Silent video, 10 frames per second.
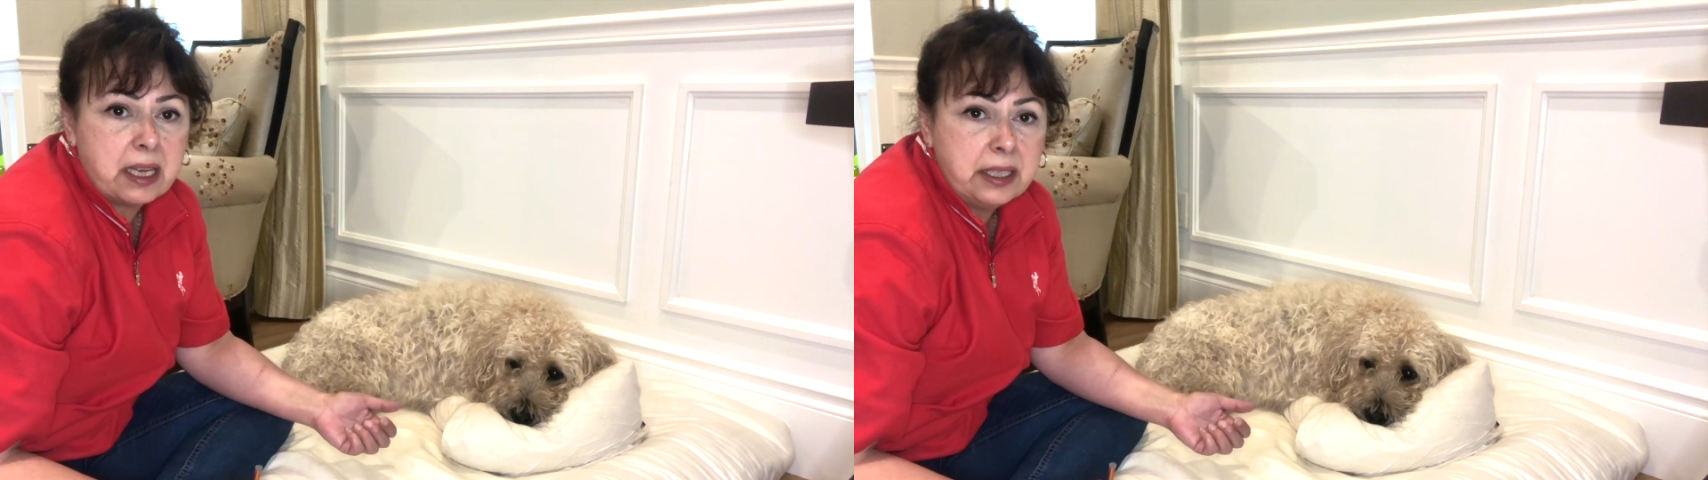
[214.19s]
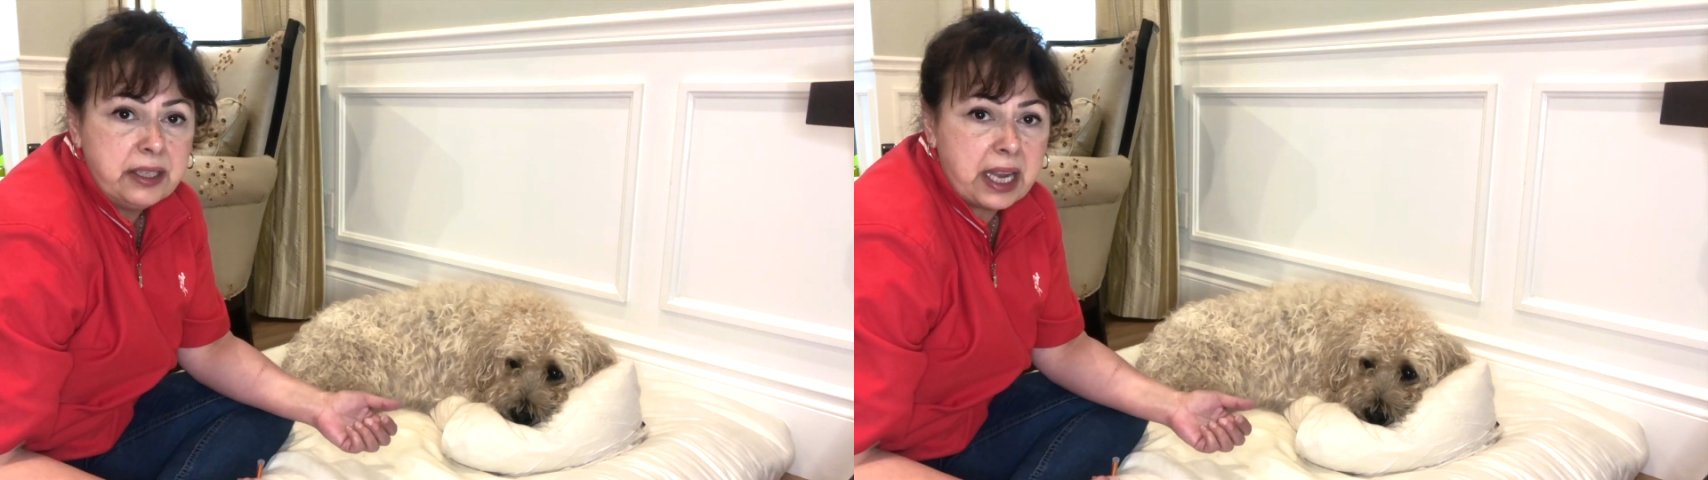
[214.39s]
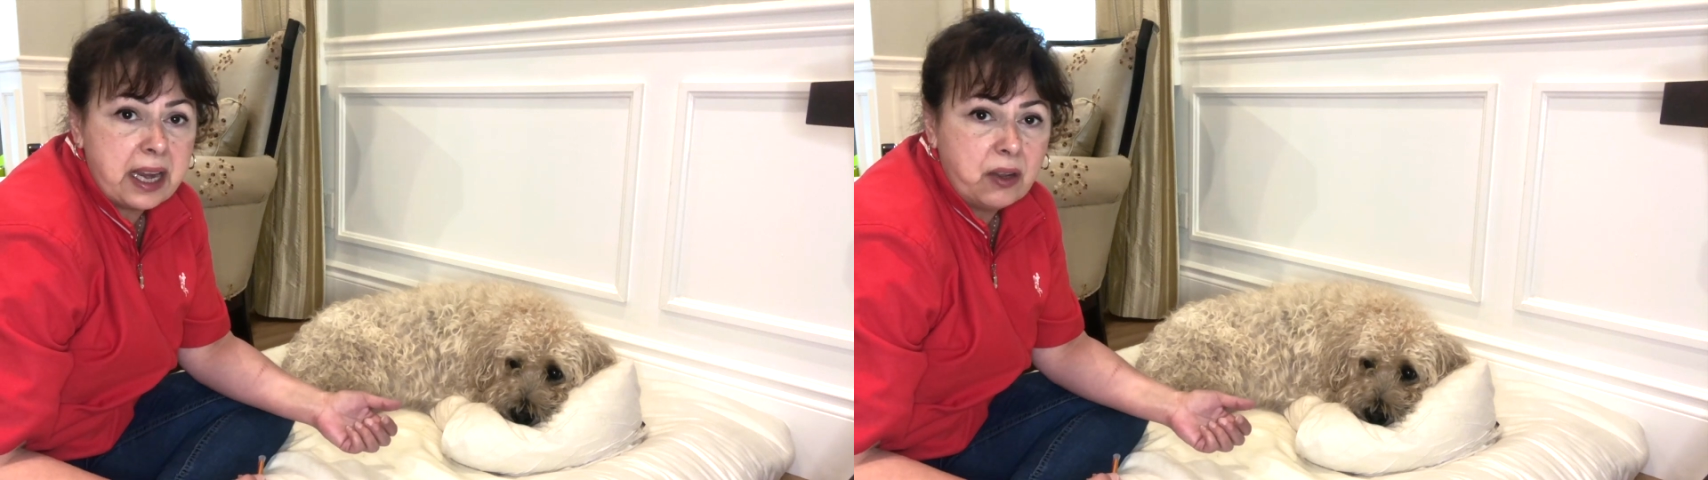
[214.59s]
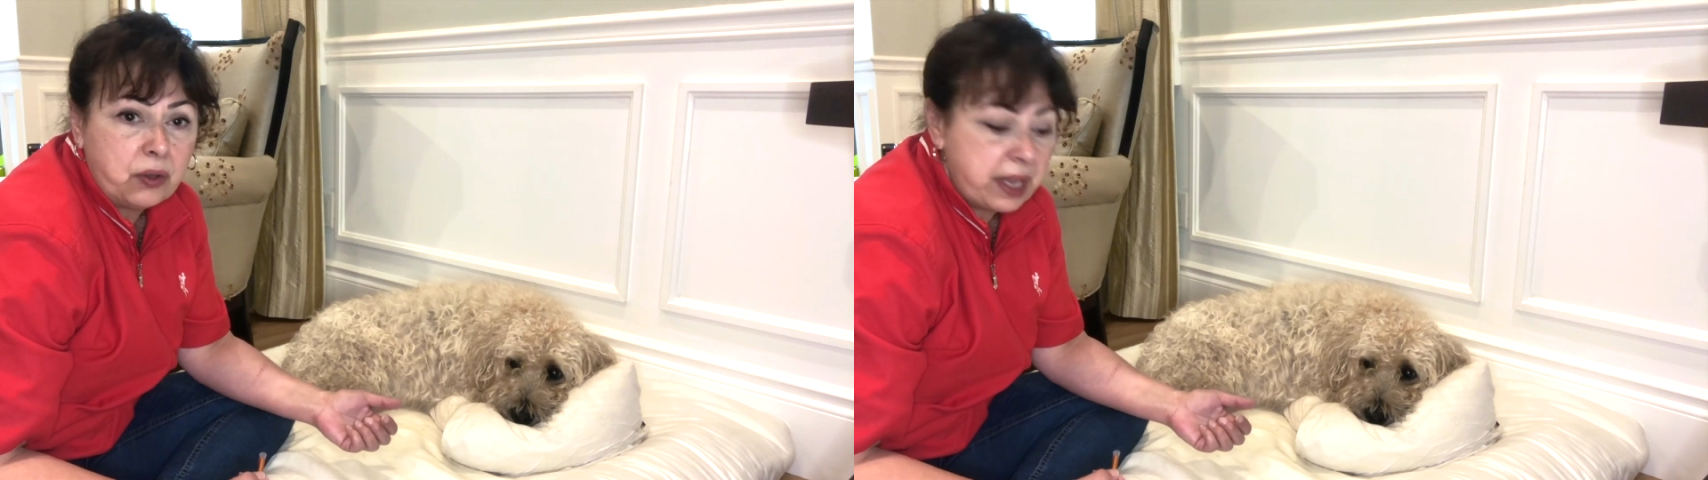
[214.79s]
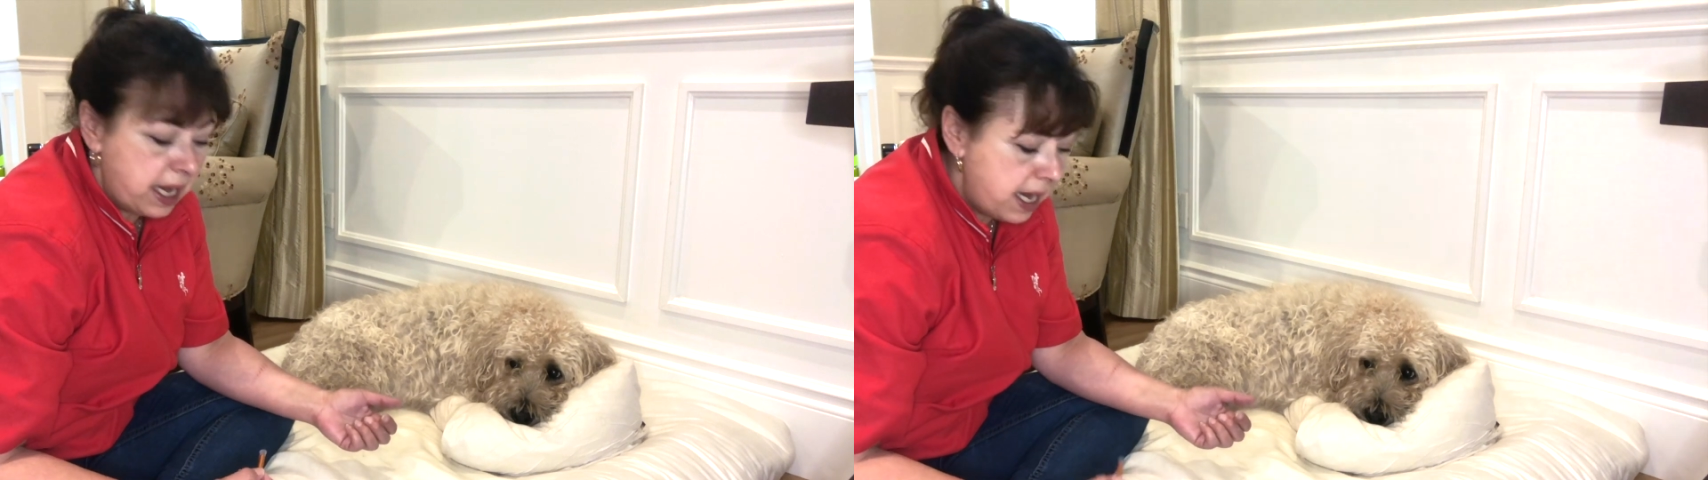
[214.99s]
untangle
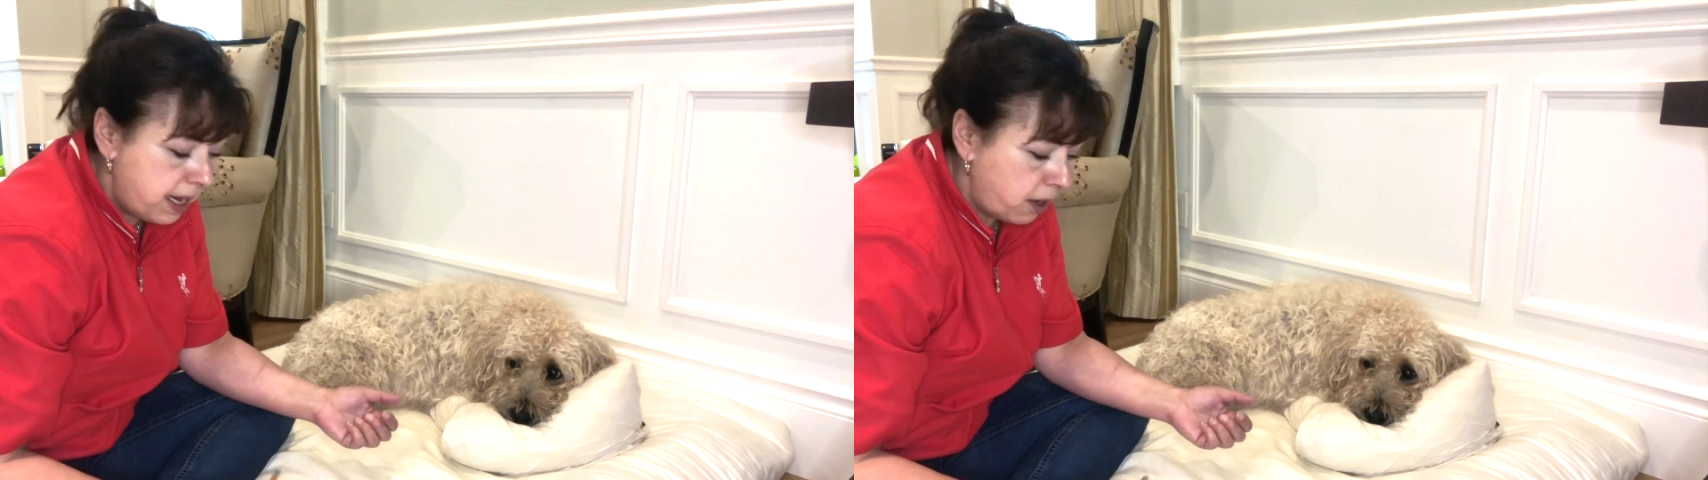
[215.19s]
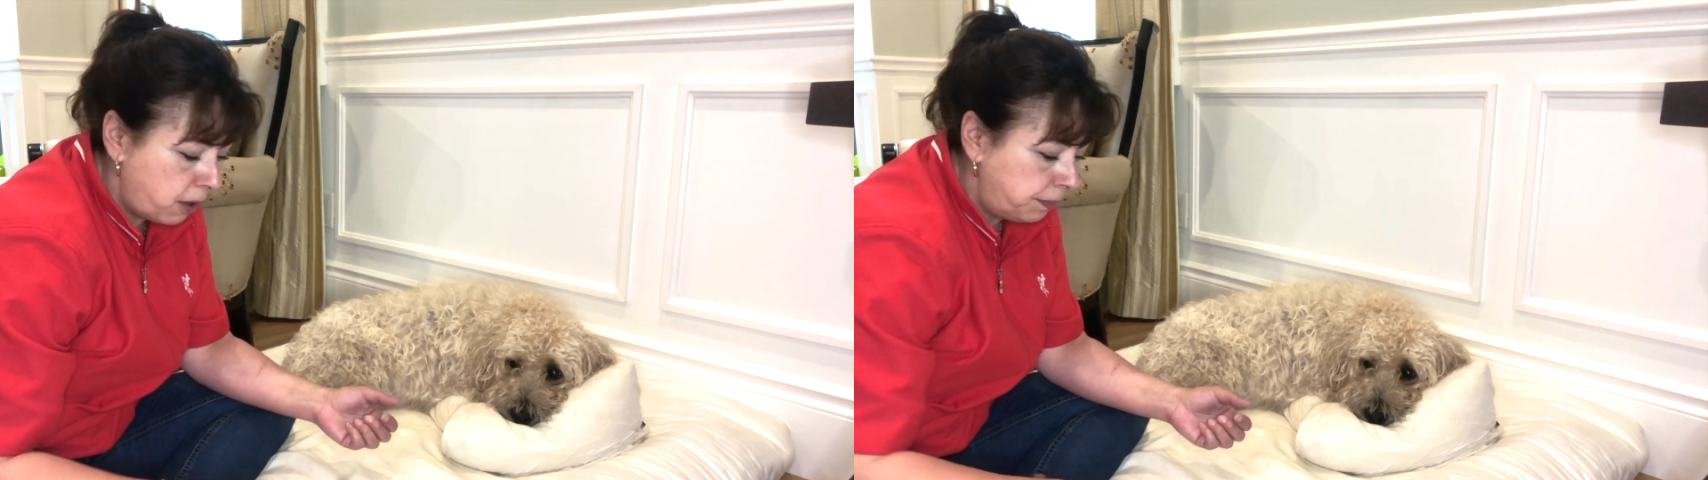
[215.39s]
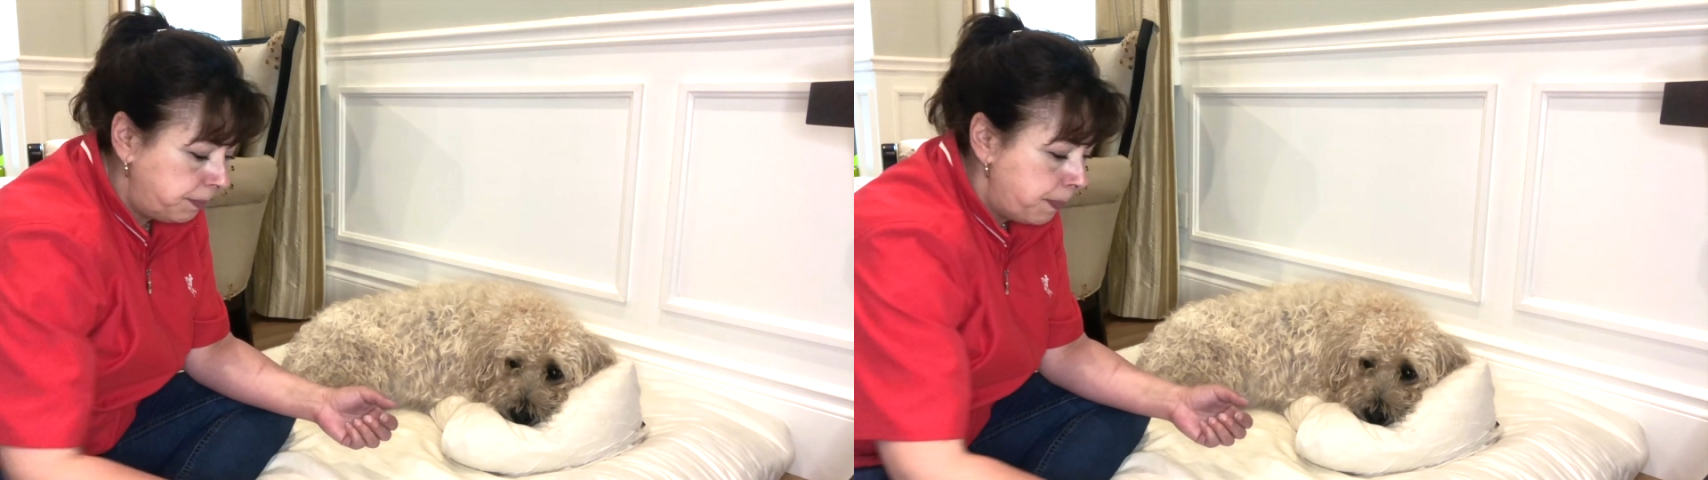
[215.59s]
the hair,